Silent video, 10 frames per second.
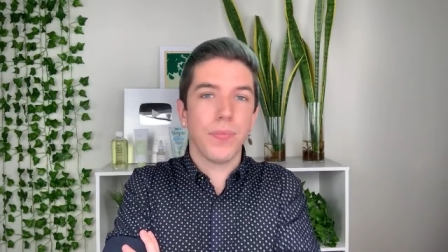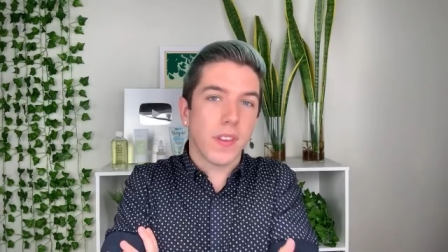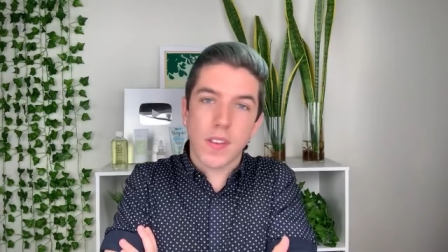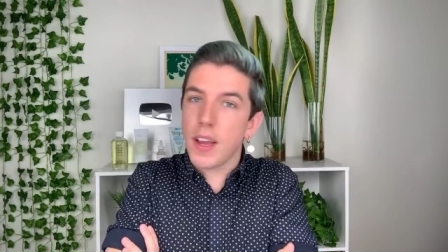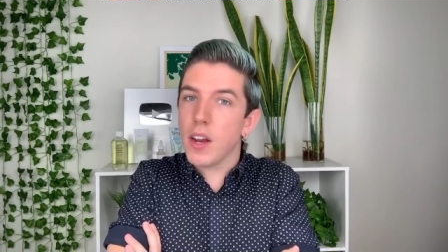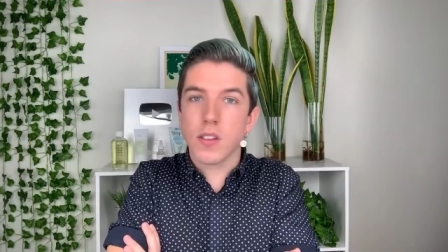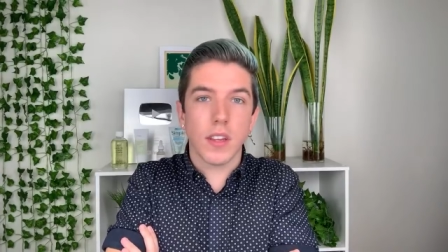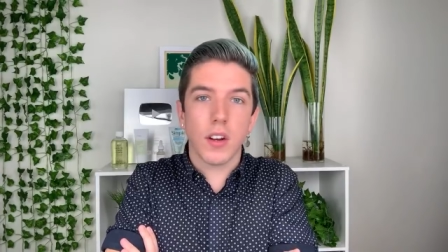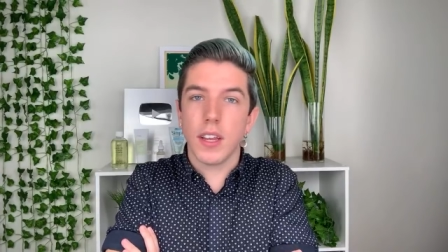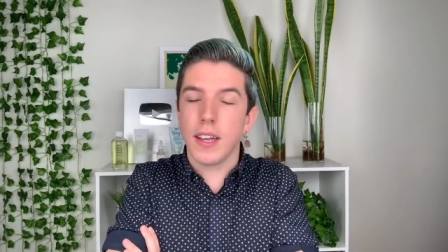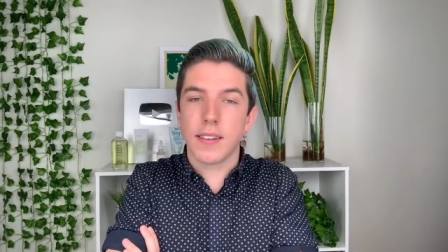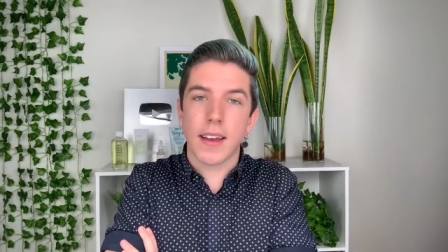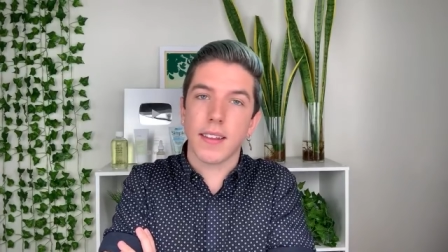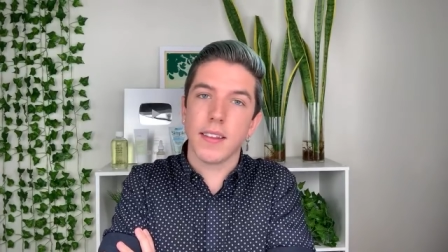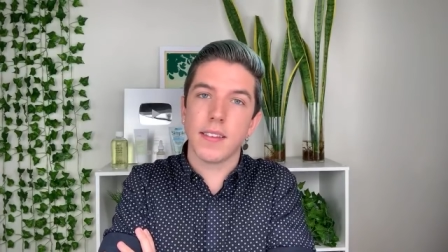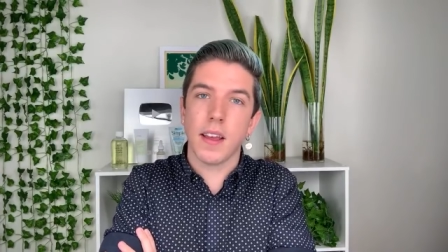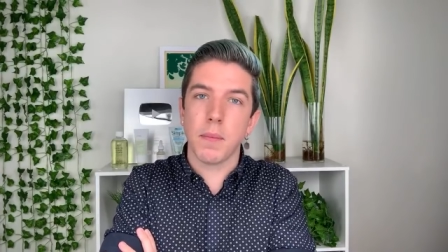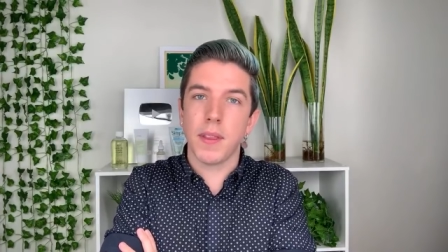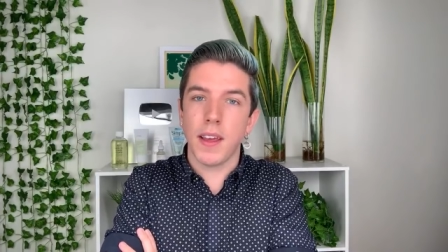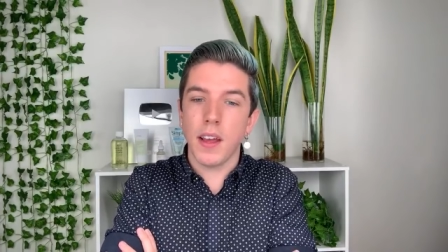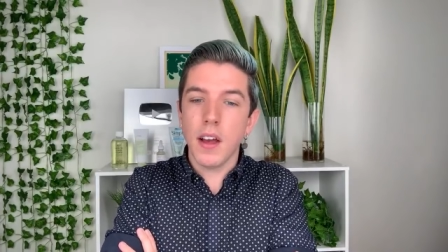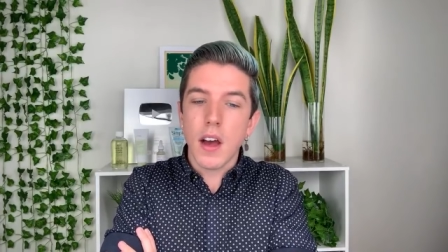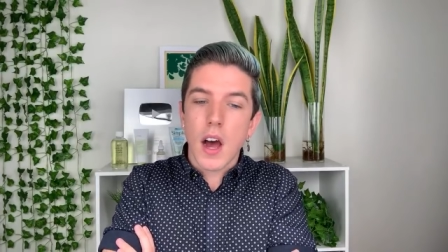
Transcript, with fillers: Skincare is literally exactly the same thing.